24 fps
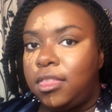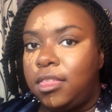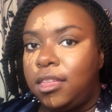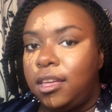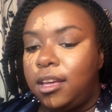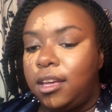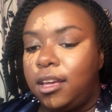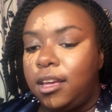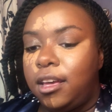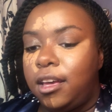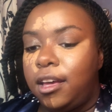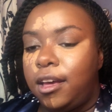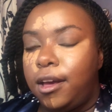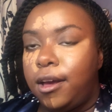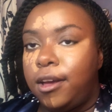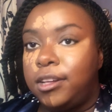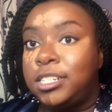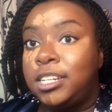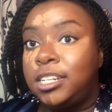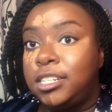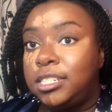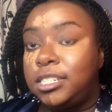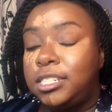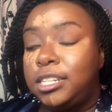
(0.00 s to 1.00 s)
the
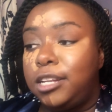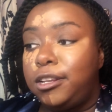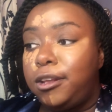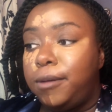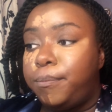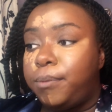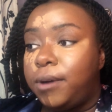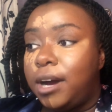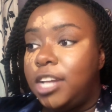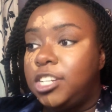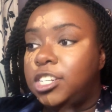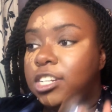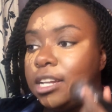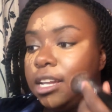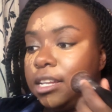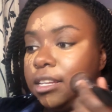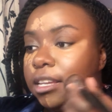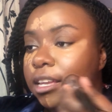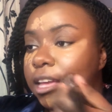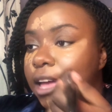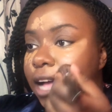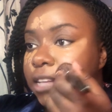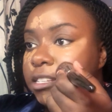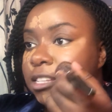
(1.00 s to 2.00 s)
concealer brush, and
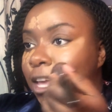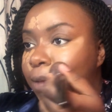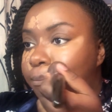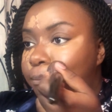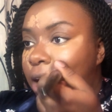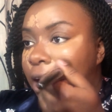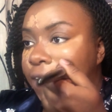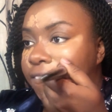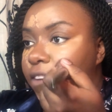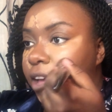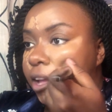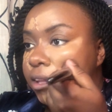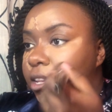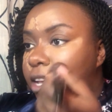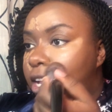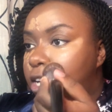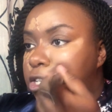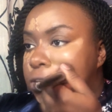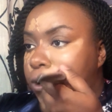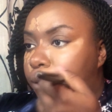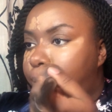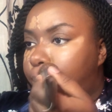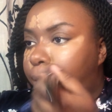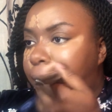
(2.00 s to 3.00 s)
then I take my
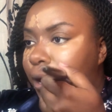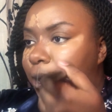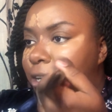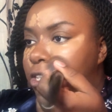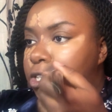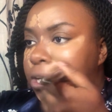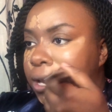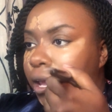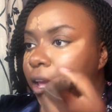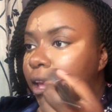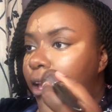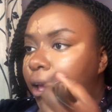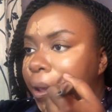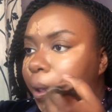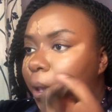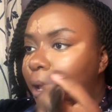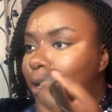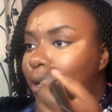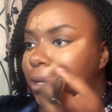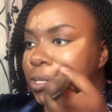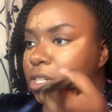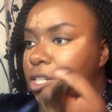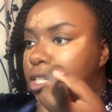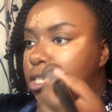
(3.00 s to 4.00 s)
foundation brush
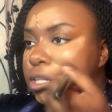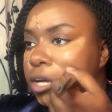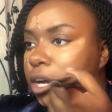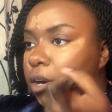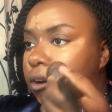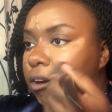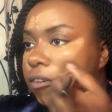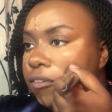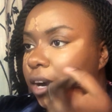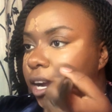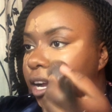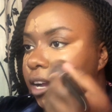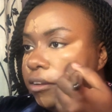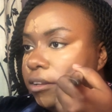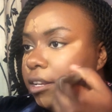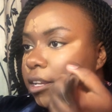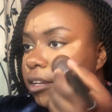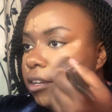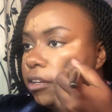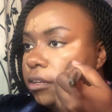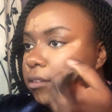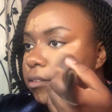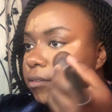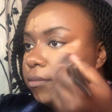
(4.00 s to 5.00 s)
and just go around
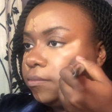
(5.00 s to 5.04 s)
it.